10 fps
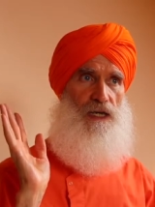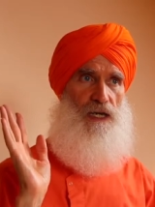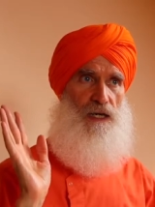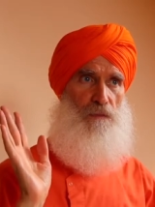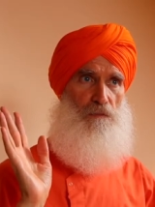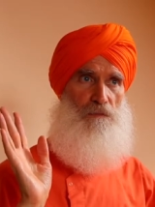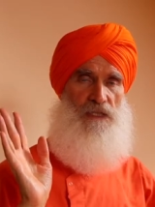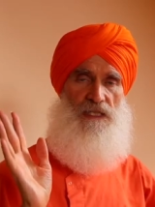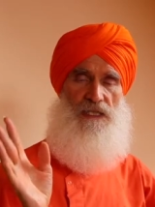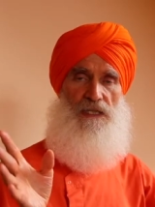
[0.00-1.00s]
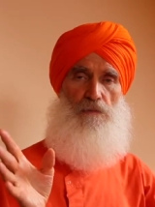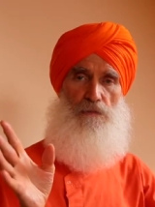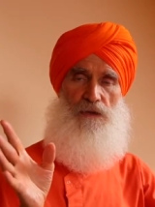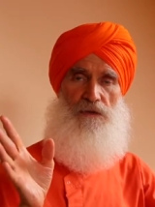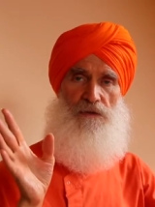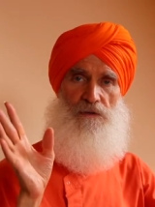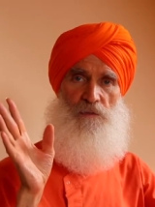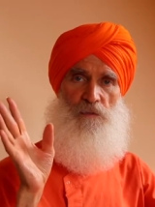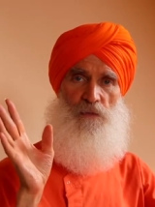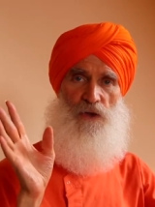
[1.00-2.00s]
um, simple
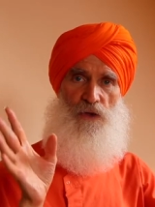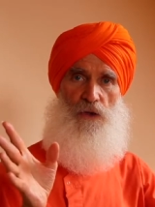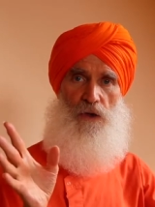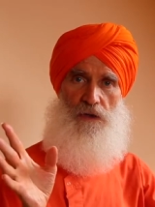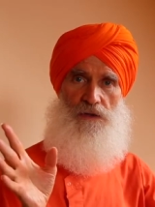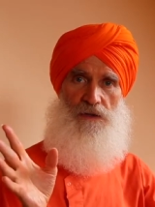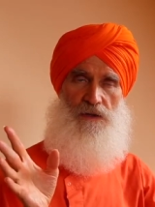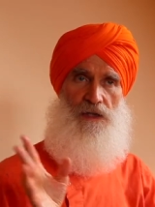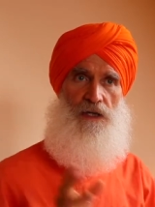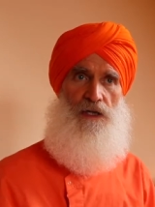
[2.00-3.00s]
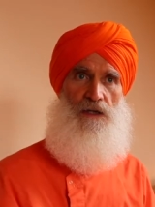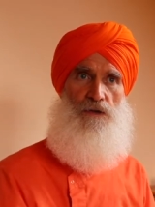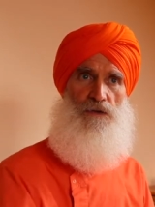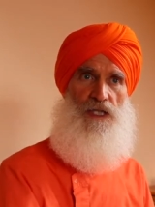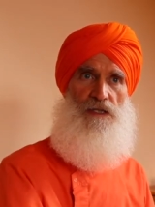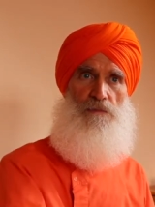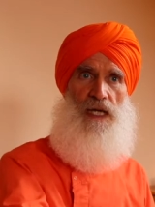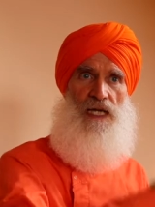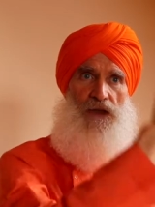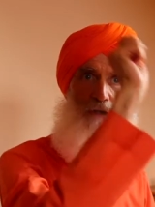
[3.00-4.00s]
thought to just
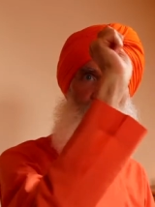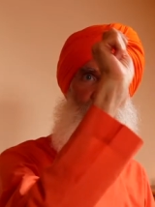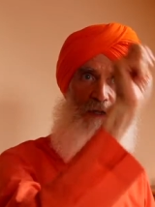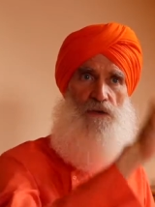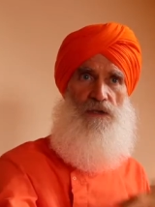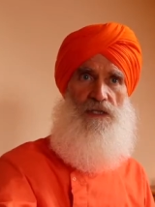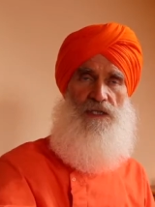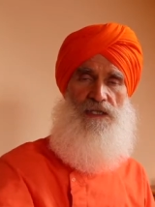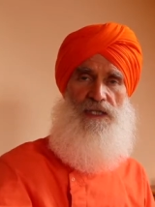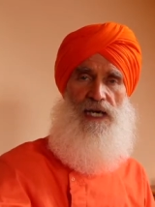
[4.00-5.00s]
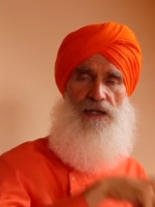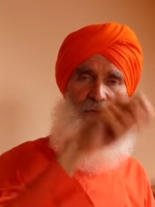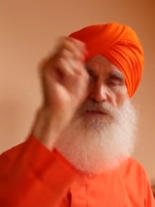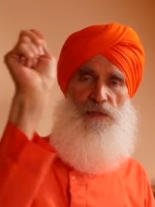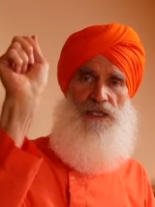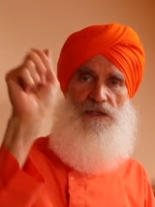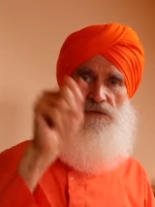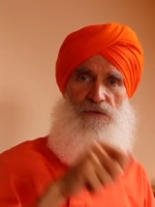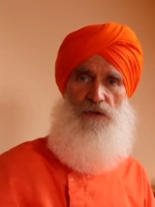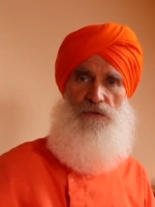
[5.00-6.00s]
paint over those scattered bits
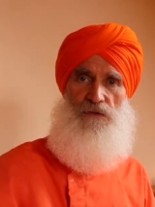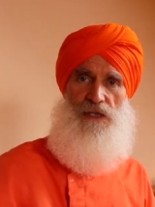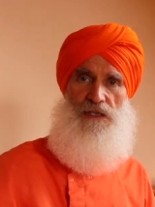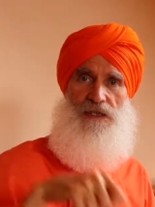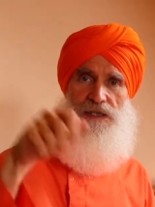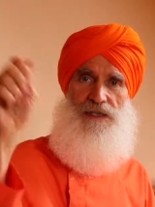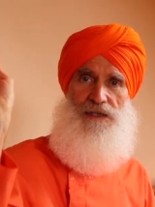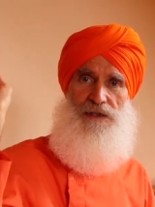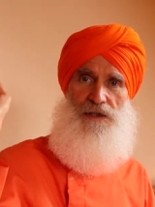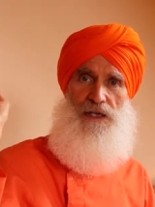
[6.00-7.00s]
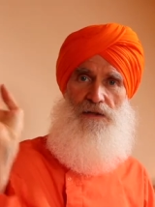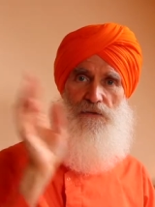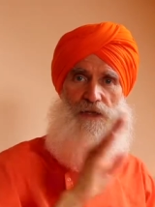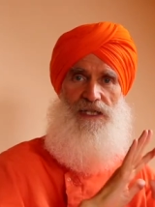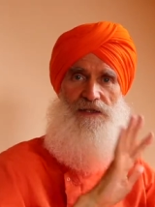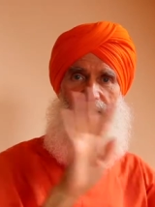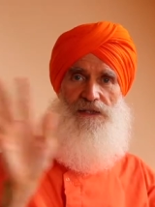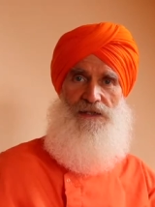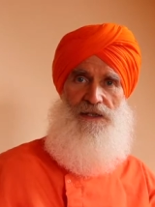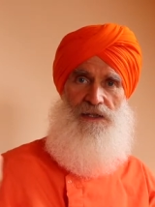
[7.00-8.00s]
of graffiti covering
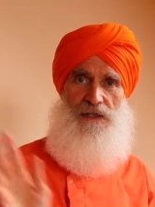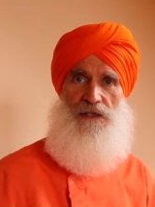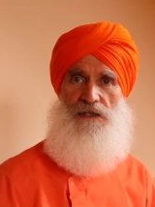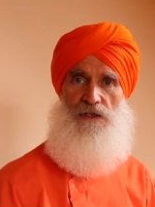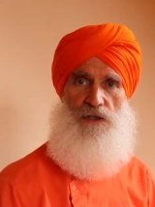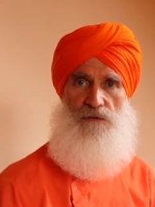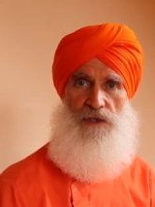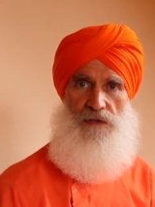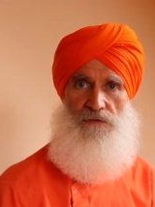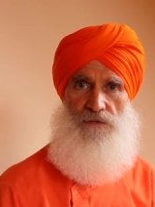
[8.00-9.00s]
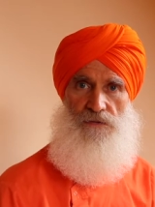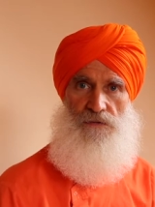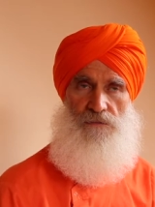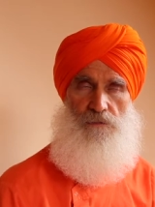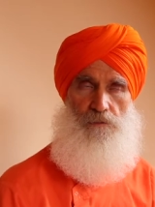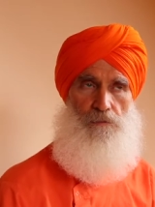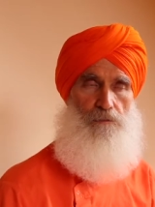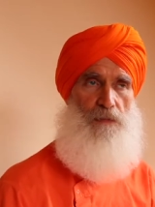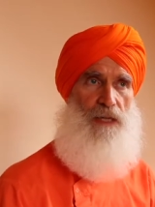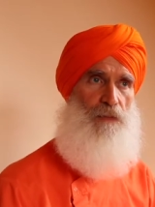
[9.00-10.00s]
the surface of my